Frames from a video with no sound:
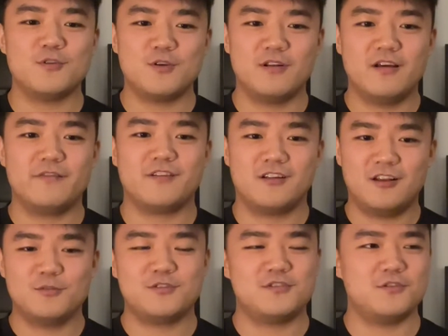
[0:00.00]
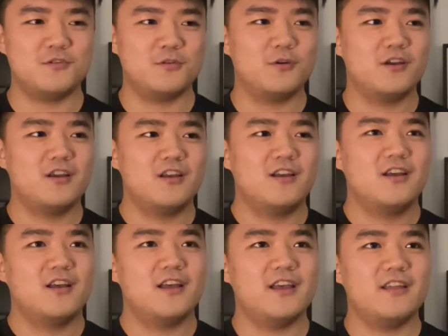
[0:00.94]
you love close to you.
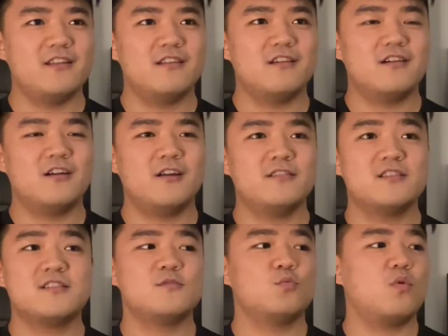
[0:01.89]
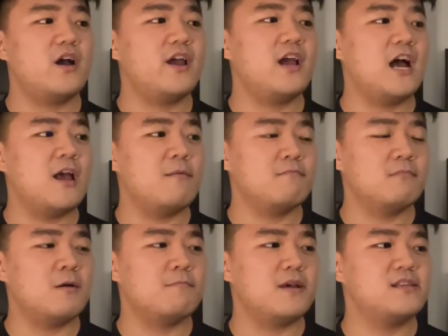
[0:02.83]
And this is why
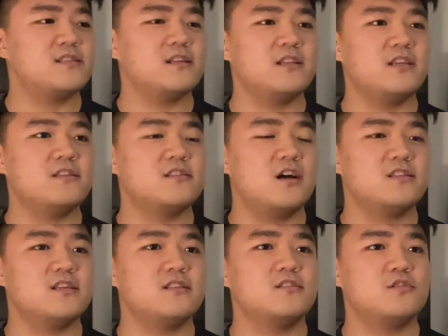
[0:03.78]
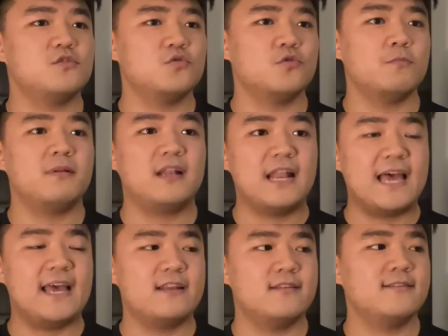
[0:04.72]
I'm basically starting to
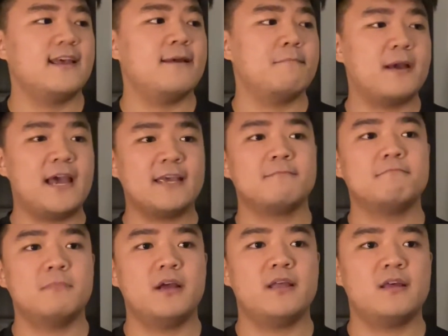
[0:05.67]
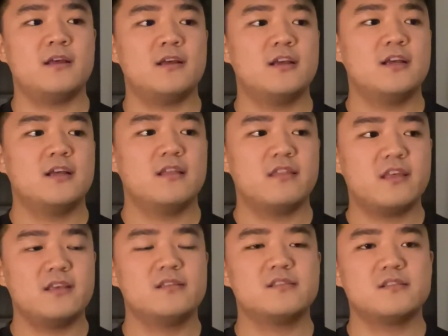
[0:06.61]
plan and pack my
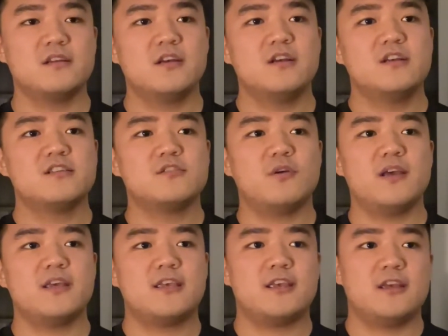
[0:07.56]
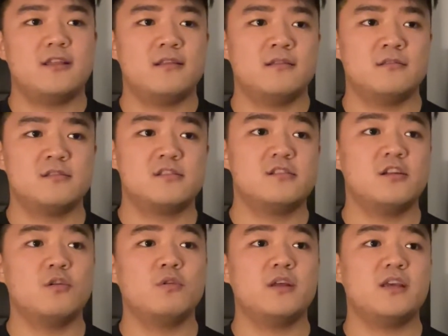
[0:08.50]
things so I can
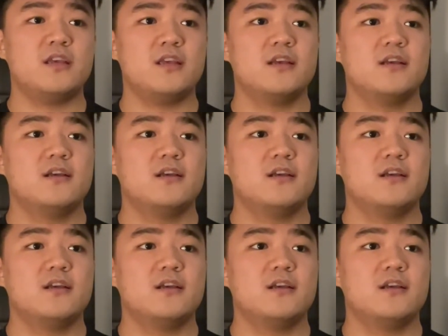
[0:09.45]
slowly